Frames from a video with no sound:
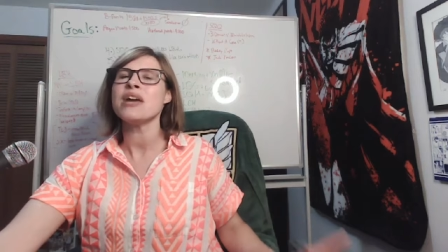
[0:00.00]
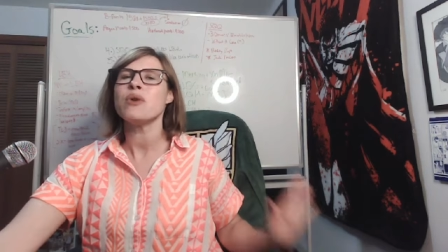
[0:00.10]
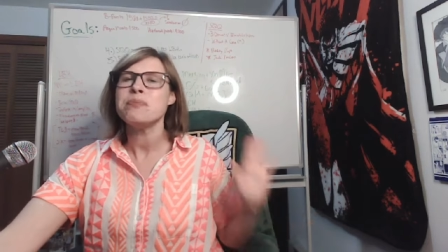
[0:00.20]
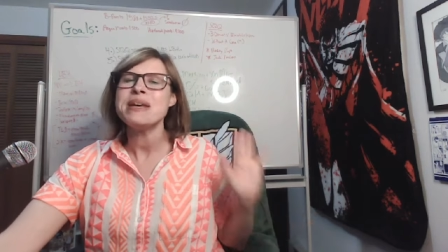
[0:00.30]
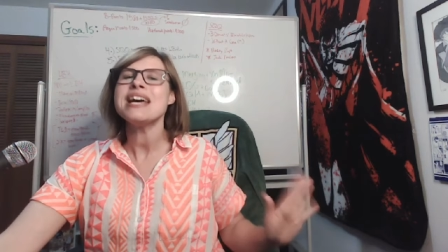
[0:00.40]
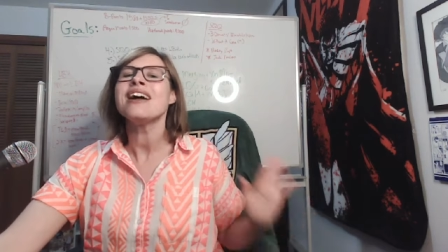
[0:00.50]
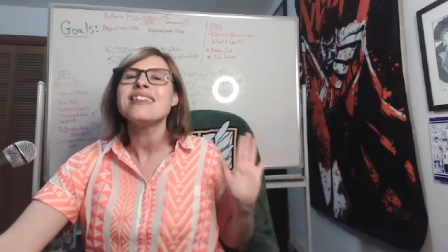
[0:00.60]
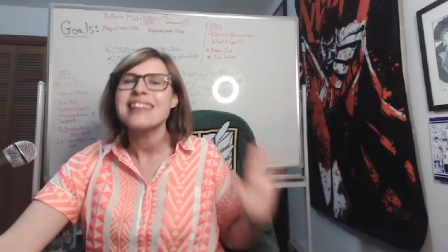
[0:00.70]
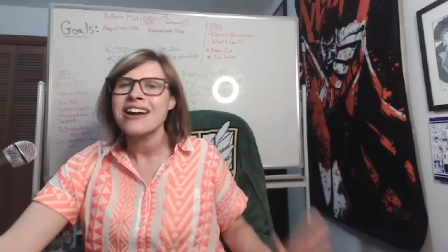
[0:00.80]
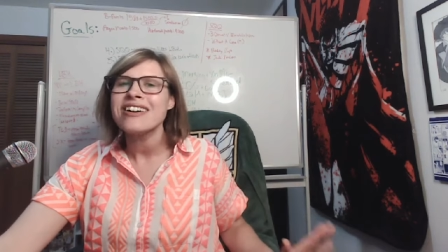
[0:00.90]
it would be
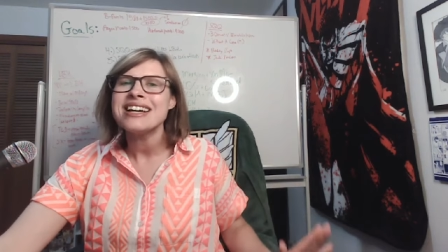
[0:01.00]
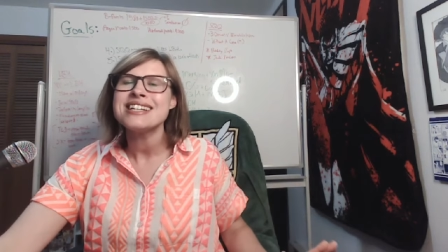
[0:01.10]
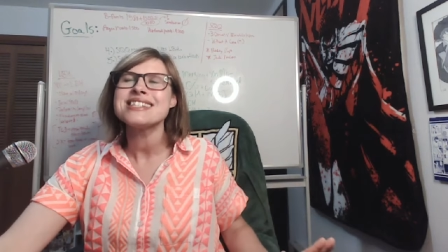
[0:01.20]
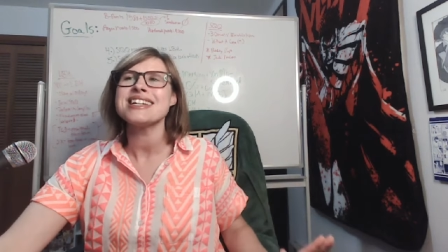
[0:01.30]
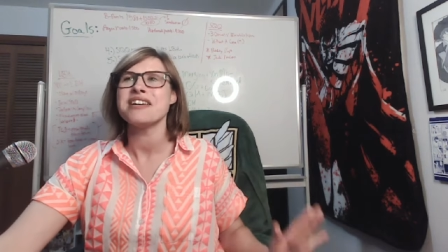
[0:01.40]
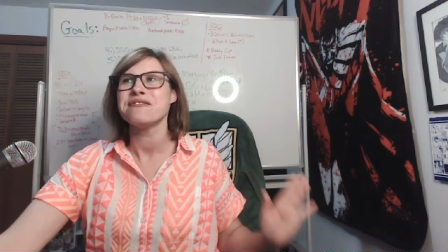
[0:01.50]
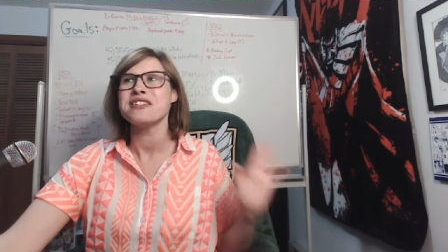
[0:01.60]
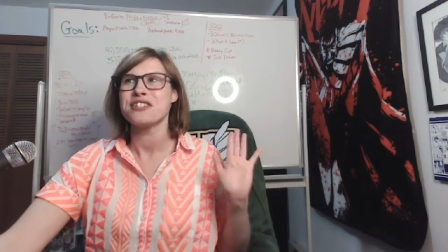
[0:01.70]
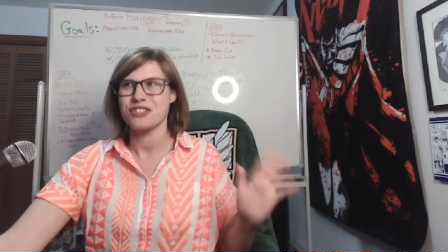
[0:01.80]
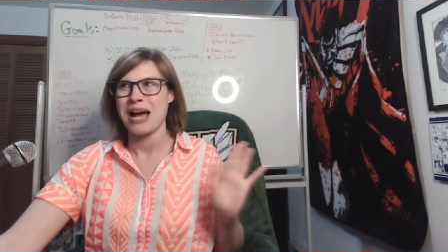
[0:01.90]
hilarious if
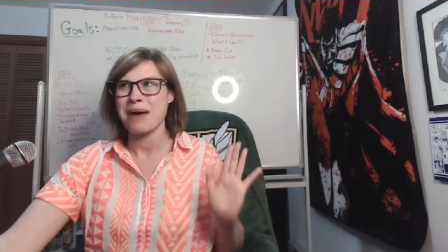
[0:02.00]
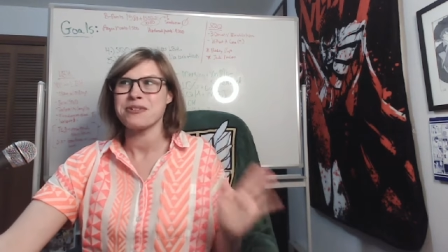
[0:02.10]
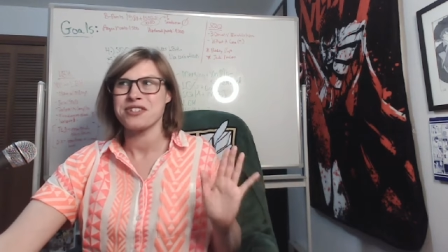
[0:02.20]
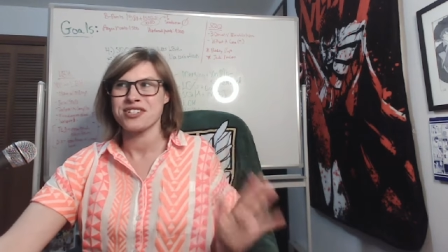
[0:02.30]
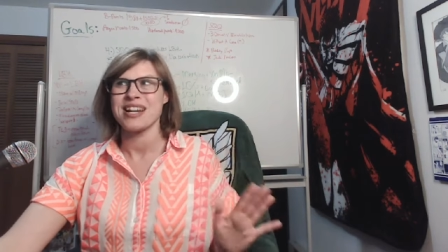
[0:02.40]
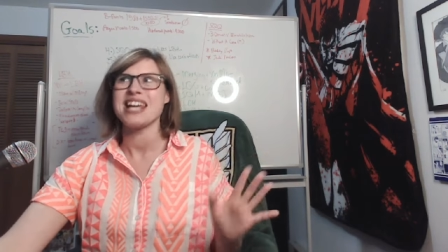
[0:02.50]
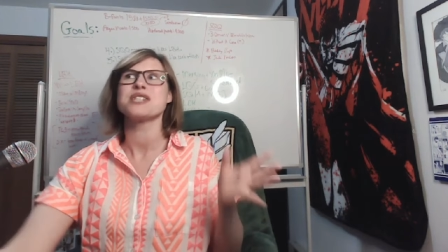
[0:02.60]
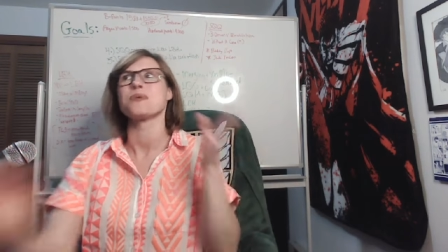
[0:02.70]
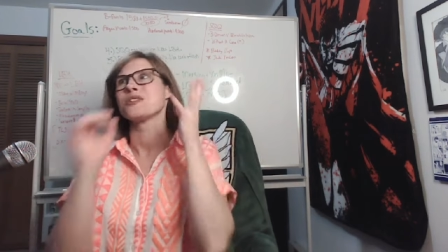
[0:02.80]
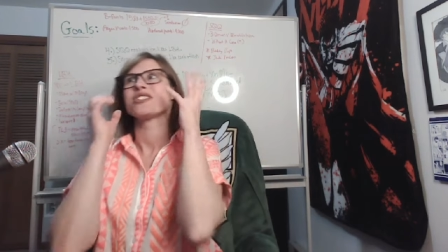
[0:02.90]
this chapter
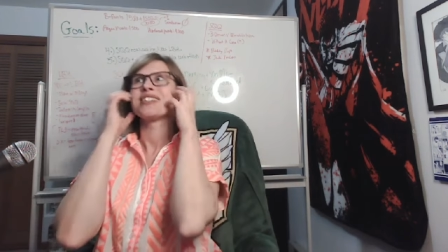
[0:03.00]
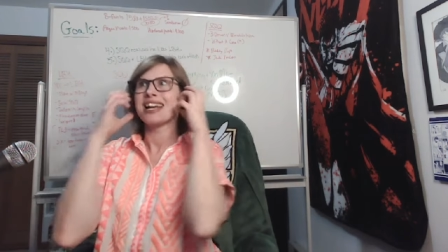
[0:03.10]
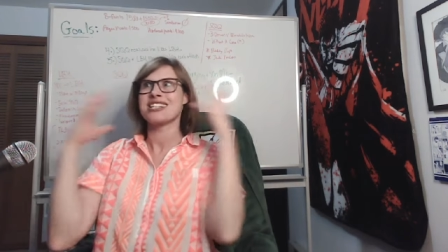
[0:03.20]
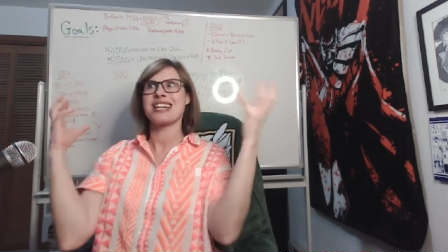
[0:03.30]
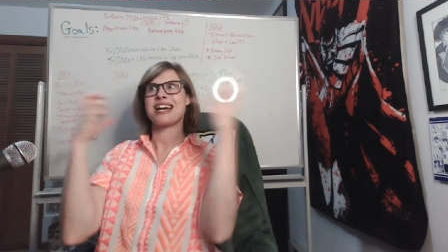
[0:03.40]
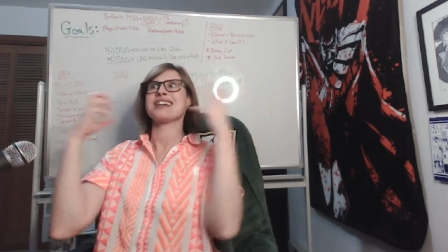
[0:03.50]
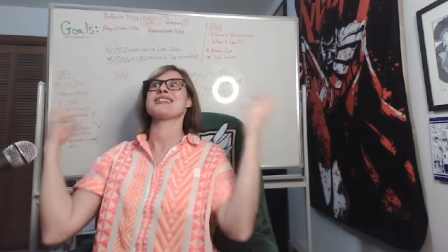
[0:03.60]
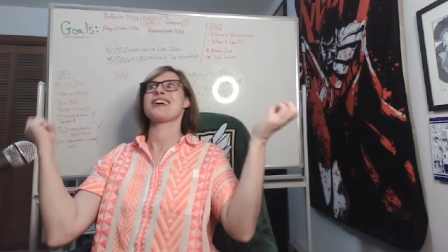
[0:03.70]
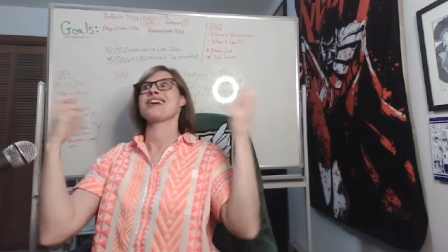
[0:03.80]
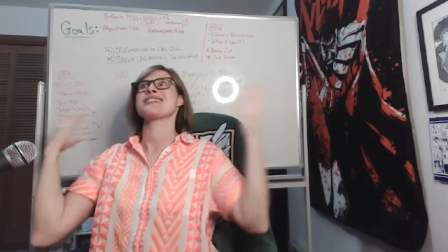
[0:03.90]
stakes weren't just like,
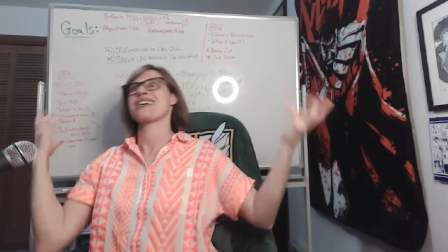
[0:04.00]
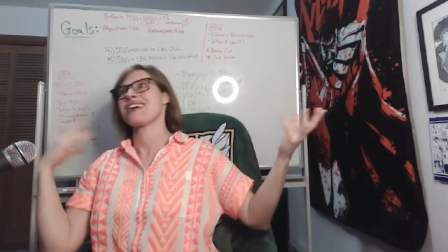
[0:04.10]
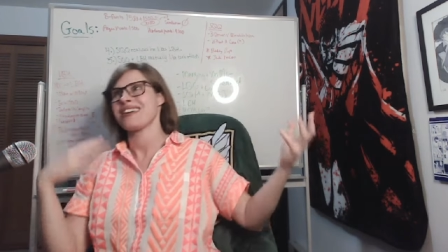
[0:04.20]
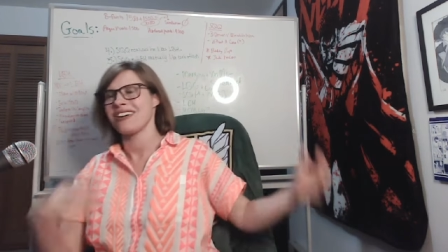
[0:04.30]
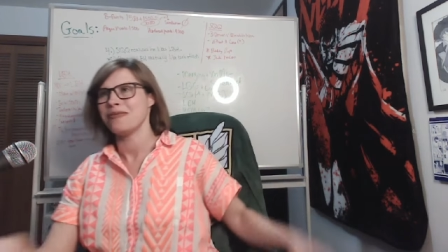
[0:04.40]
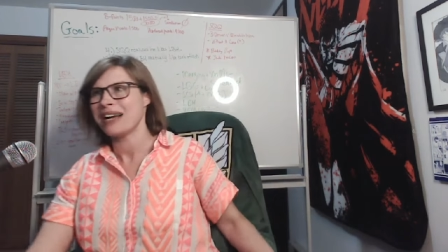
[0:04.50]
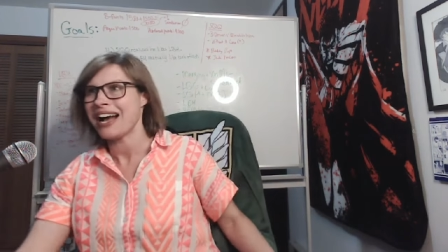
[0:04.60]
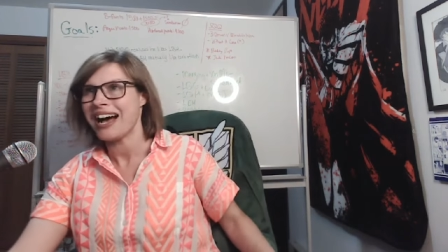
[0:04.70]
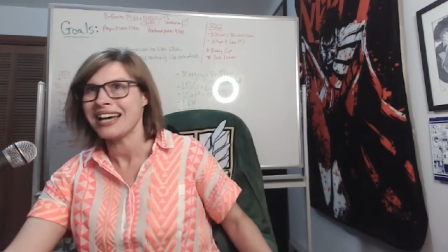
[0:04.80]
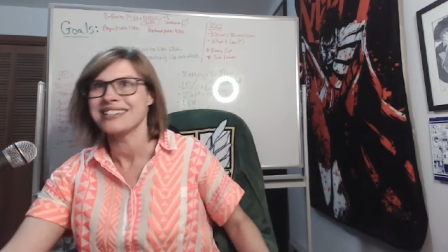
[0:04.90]
oh my
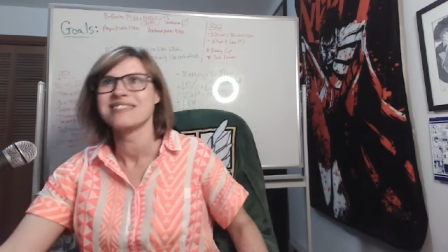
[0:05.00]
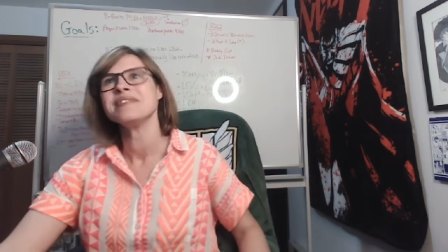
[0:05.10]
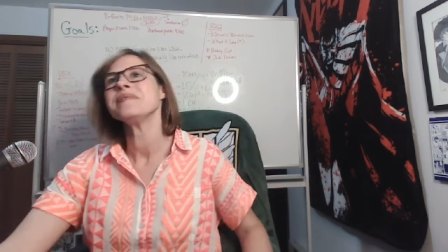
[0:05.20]
god.